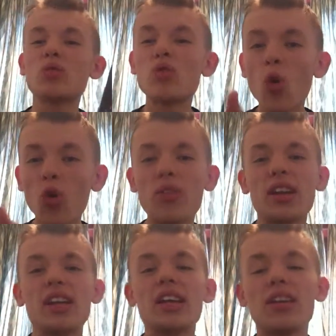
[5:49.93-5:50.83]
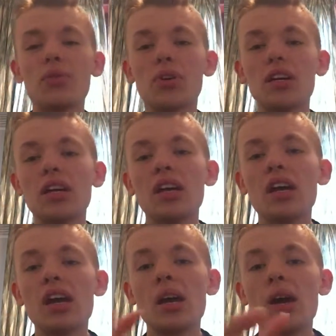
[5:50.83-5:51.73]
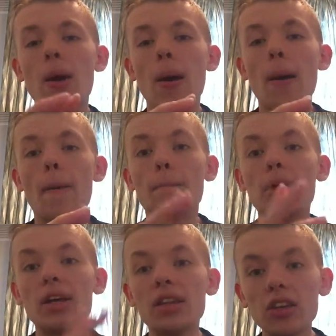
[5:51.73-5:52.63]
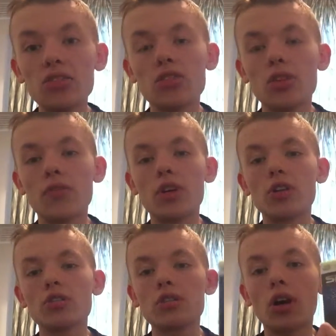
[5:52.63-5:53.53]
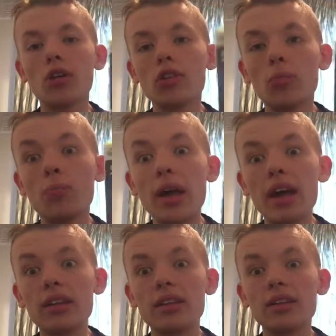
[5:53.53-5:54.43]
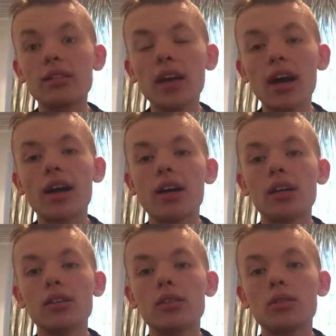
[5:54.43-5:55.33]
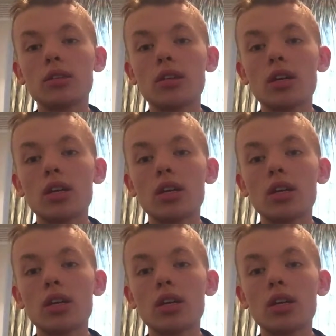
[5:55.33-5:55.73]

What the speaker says: gory in a way. But in this universe, Uncle Ben dies